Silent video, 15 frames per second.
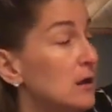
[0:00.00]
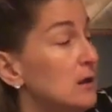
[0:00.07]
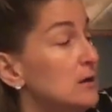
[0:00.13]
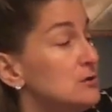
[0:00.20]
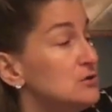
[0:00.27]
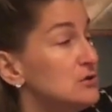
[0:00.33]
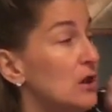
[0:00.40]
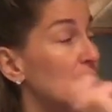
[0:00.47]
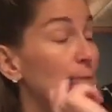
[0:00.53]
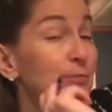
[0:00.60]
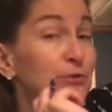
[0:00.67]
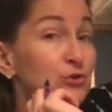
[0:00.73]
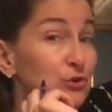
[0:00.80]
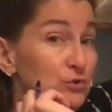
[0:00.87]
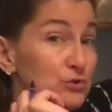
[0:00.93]
So
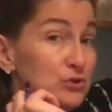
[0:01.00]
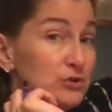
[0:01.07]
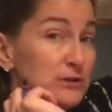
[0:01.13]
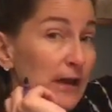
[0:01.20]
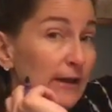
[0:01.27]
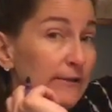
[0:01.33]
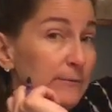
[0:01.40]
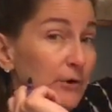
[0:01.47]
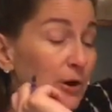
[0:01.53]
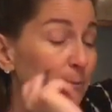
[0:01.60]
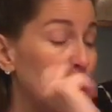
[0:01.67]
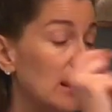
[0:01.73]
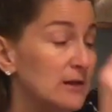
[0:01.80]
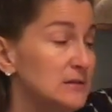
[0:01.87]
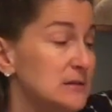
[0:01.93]
use your tally mark
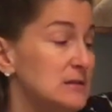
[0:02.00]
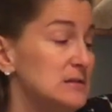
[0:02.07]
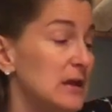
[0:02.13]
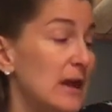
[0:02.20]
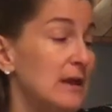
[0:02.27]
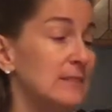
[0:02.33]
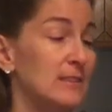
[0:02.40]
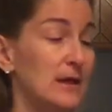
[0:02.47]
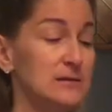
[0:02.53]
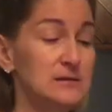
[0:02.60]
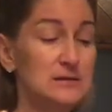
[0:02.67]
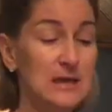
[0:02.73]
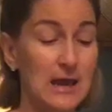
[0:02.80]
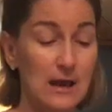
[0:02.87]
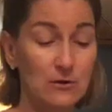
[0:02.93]
boxes and let's
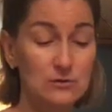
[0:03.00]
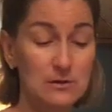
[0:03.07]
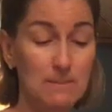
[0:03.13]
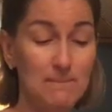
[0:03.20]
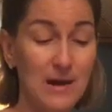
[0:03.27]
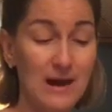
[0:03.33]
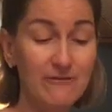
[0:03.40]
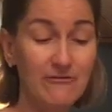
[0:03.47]
count by